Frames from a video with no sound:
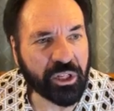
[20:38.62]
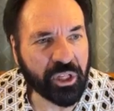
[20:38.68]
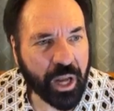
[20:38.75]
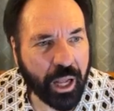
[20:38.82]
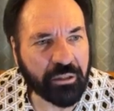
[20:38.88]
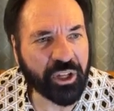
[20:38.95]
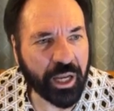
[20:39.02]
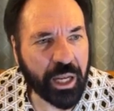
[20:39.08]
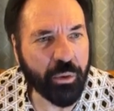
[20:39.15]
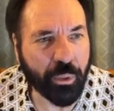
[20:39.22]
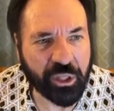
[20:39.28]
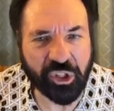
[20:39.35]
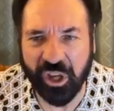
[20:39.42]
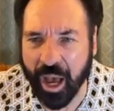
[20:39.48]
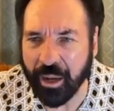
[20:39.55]
And he said, I'll
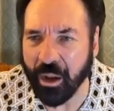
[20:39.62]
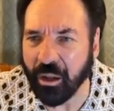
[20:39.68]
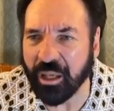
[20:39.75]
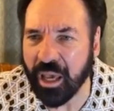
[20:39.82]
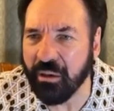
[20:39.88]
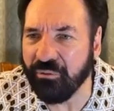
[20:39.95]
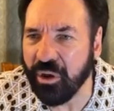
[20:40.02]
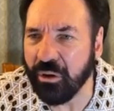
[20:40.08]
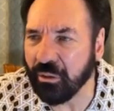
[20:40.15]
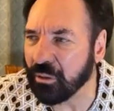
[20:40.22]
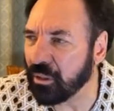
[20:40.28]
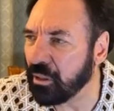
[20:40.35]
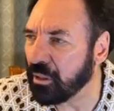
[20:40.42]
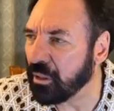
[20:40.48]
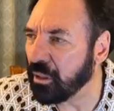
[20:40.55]
tell you what sign I'll give
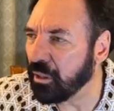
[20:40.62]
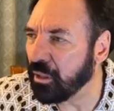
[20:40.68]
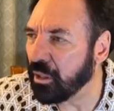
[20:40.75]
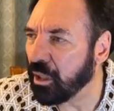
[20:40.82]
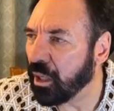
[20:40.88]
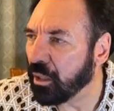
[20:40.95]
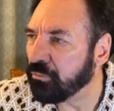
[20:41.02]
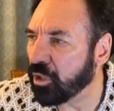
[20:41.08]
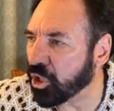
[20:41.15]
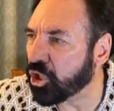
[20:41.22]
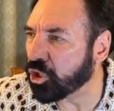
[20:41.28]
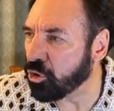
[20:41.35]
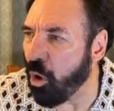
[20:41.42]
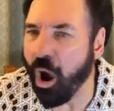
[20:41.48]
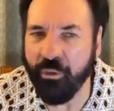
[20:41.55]
you.
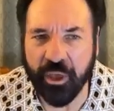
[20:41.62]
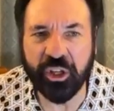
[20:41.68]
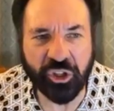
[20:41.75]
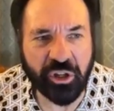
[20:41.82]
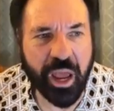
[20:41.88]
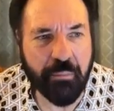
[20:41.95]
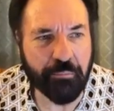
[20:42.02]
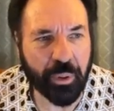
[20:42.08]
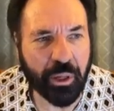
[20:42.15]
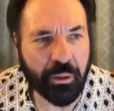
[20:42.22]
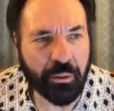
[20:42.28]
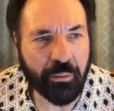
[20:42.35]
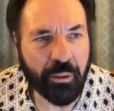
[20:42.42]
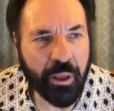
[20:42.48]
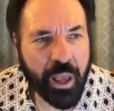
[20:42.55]
Destroy this
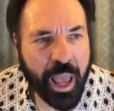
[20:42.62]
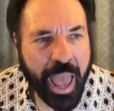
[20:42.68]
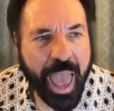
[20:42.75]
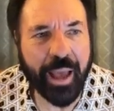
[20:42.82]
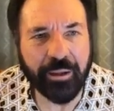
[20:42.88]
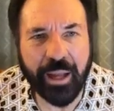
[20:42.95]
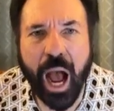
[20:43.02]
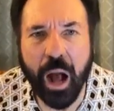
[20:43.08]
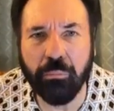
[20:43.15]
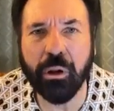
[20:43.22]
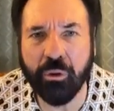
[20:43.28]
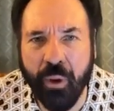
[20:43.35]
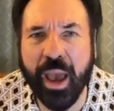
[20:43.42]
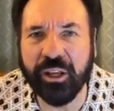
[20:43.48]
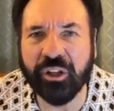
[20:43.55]
temple and
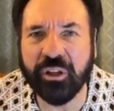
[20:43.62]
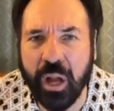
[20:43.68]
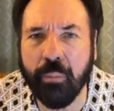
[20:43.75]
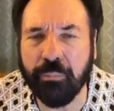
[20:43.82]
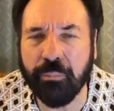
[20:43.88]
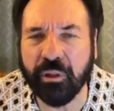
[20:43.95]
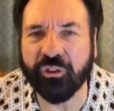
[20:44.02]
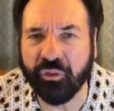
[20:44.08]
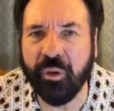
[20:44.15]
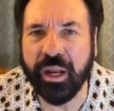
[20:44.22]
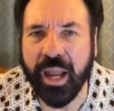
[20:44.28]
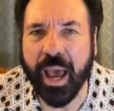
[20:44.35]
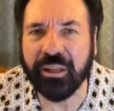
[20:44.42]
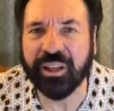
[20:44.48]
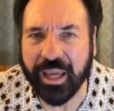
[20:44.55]
I will raise it up in
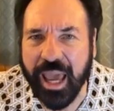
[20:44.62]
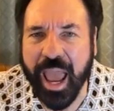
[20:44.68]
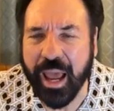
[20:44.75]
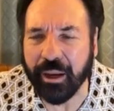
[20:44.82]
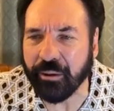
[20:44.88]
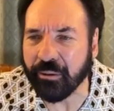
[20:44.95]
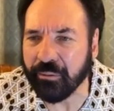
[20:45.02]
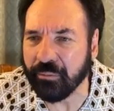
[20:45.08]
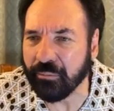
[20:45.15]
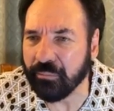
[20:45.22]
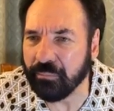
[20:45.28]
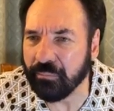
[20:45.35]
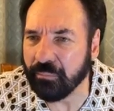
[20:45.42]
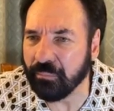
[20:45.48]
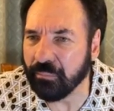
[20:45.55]
three days again.
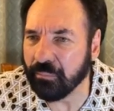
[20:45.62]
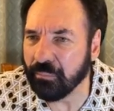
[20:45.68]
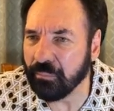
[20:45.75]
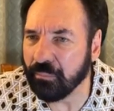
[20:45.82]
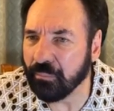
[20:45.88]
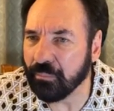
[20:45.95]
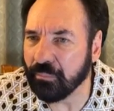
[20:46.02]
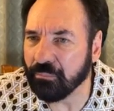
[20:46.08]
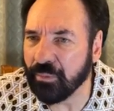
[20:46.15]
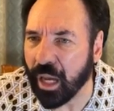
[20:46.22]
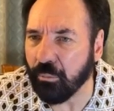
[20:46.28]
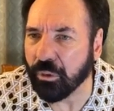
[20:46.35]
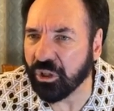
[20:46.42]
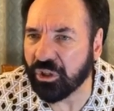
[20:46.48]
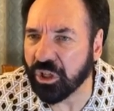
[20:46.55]

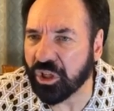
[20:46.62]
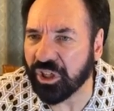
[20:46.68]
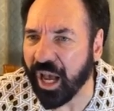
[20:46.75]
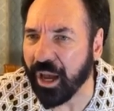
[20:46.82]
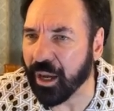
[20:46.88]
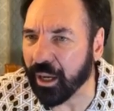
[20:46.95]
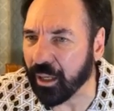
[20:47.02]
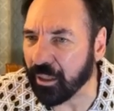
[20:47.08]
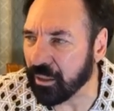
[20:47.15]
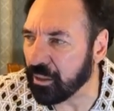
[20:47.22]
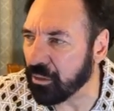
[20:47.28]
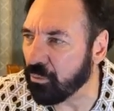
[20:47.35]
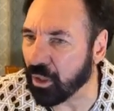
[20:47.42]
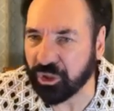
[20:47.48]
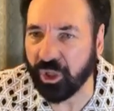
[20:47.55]
That was the
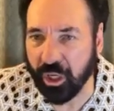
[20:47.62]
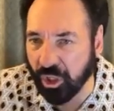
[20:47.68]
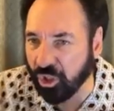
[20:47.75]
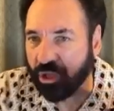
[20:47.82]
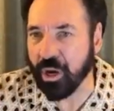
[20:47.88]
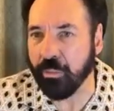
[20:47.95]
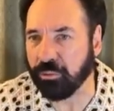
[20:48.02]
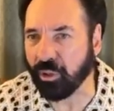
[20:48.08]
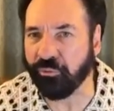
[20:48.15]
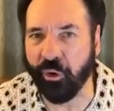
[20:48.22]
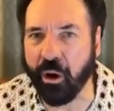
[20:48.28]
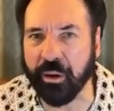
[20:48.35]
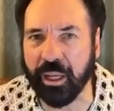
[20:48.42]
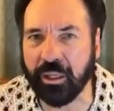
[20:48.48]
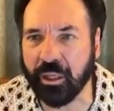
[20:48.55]
sign. Was there a
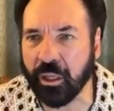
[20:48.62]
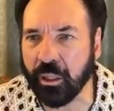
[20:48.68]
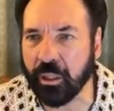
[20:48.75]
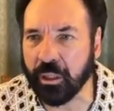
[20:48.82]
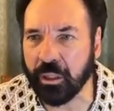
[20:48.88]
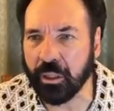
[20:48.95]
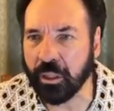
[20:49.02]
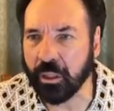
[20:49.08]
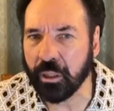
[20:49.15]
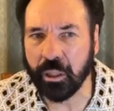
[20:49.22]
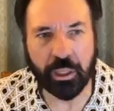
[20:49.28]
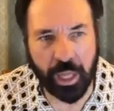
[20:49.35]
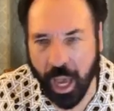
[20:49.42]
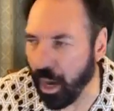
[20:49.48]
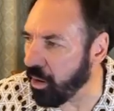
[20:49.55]
scripture for it?
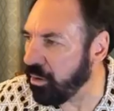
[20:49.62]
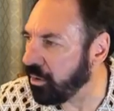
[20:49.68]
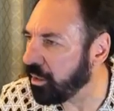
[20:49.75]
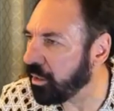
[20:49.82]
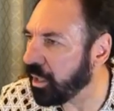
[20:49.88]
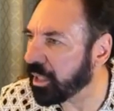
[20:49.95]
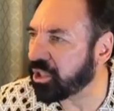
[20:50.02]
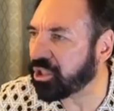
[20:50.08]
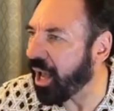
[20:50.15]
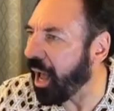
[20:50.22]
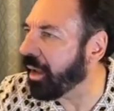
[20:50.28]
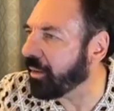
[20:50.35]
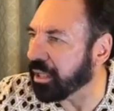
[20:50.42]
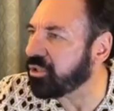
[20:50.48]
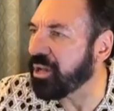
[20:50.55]
No. The
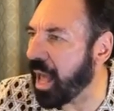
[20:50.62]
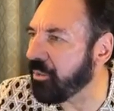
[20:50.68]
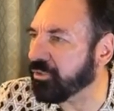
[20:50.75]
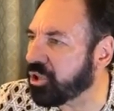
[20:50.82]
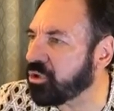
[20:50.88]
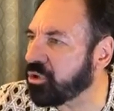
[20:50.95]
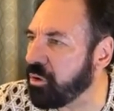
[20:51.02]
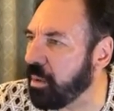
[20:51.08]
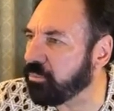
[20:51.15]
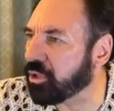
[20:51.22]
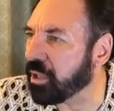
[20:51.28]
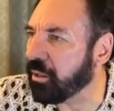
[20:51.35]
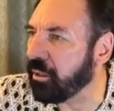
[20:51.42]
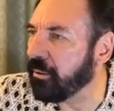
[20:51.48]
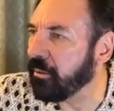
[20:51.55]
sign doesn't have a
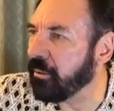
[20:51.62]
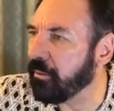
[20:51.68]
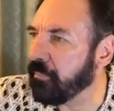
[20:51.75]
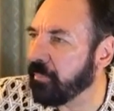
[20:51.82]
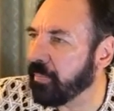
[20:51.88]
scripture.